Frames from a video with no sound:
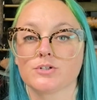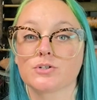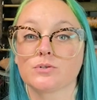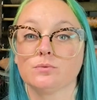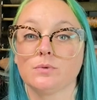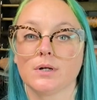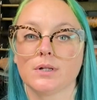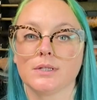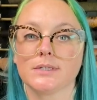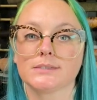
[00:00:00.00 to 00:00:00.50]
of
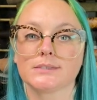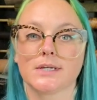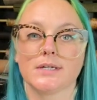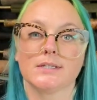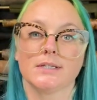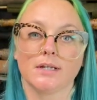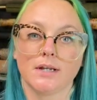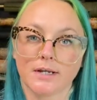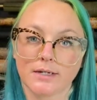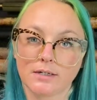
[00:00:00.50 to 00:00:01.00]
wallets and
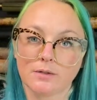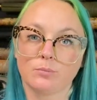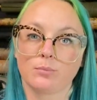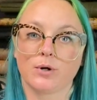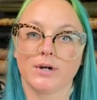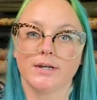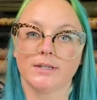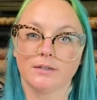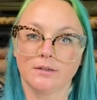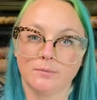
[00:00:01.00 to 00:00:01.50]
then I could
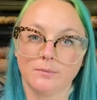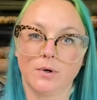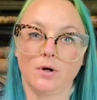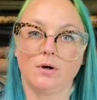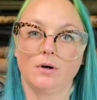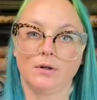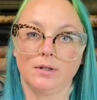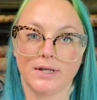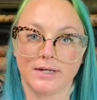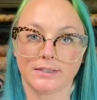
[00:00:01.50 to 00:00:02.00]
brand them
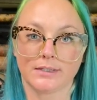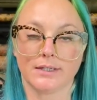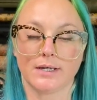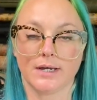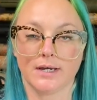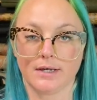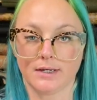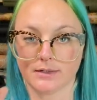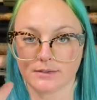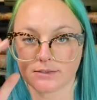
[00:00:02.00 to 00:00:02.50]
all at the
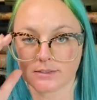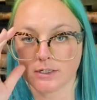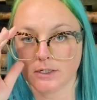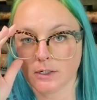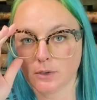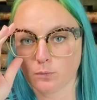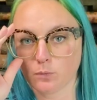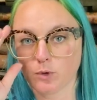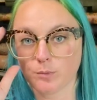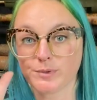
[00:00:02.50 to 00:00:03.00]
end.
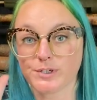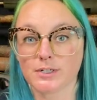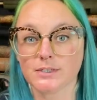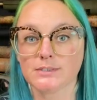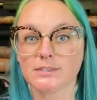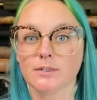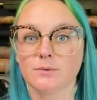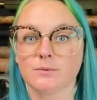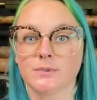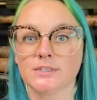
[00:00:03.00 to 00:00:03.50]
Well, because
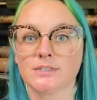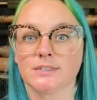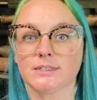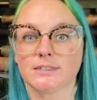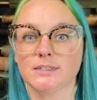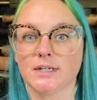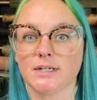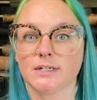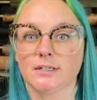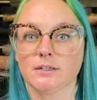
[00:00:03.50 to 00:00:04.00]
I wasn't
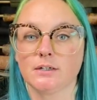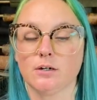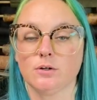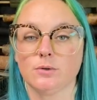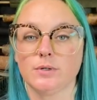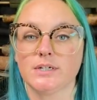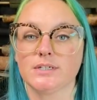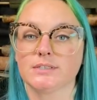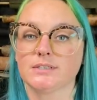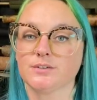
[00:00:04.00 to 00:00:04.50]
getting
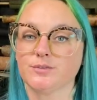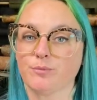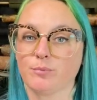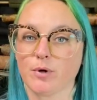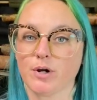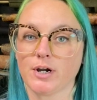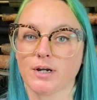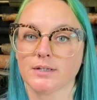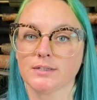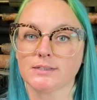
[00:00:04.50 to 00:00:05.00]
cohesive
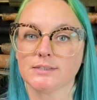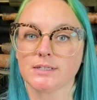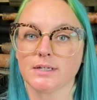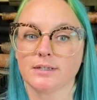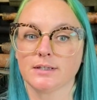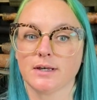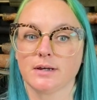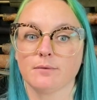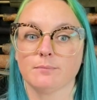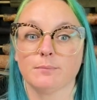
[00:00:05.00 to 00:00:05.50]
brands,
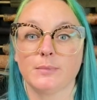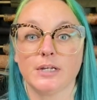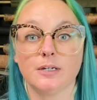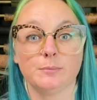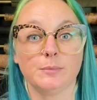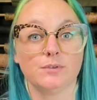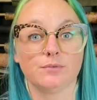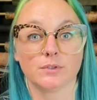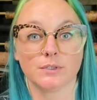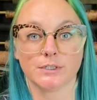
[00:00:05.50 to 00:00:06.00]
that made
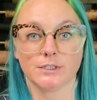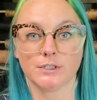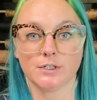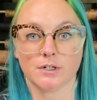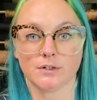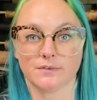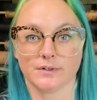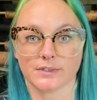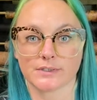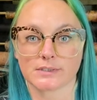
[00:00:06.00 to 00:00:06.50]
me really
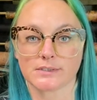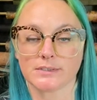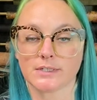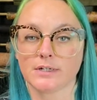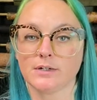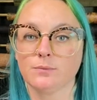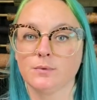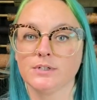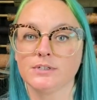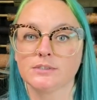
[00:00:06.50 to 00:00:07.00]
nervous because I
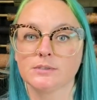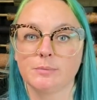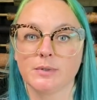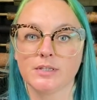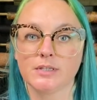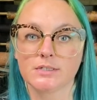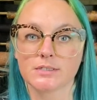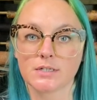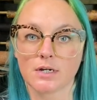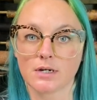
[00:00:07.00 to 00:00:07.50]
didn't want to
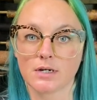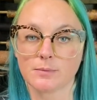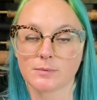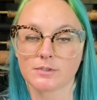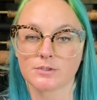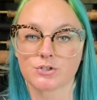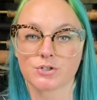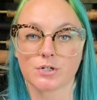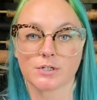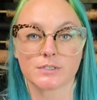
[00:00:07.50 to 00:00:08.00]
spend the time
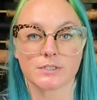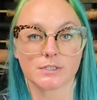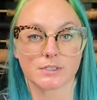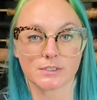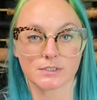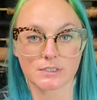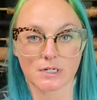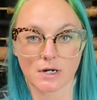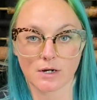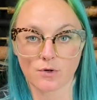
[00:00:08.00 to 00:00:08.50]
constructing an
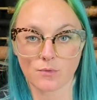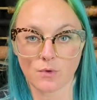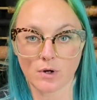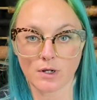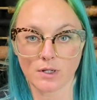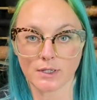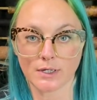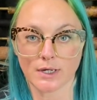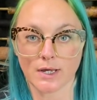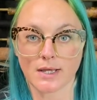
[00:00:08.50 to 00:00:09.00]
entire
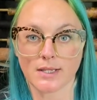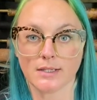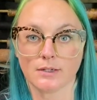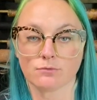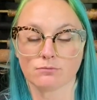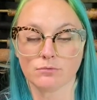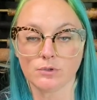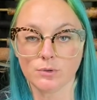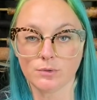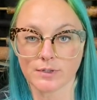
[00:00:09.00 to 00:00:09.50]
wallet and
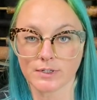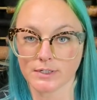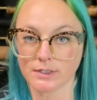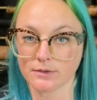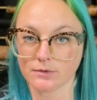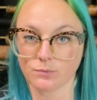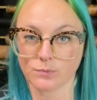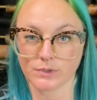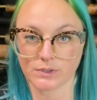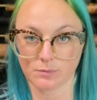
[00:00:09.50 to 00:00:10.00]
then ruin
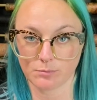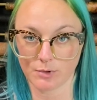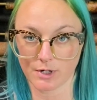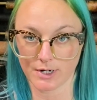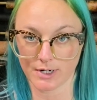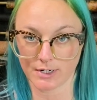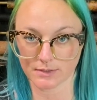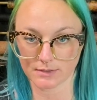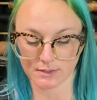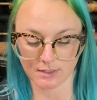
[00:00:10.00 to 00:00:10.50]
it with the
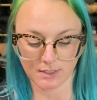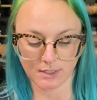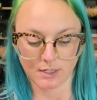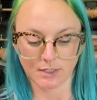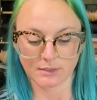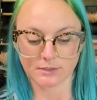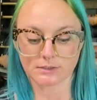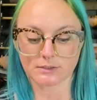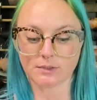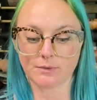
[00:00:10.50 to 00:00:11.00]
brand.
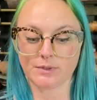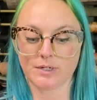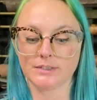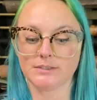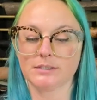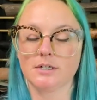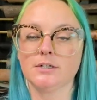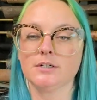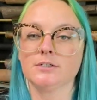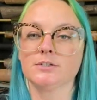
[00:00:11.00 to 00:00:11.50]
So what I
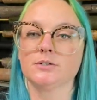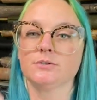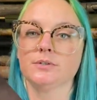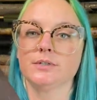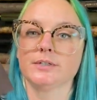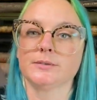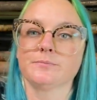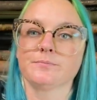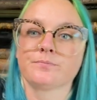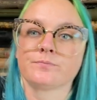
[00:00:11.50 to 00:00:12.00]
started doing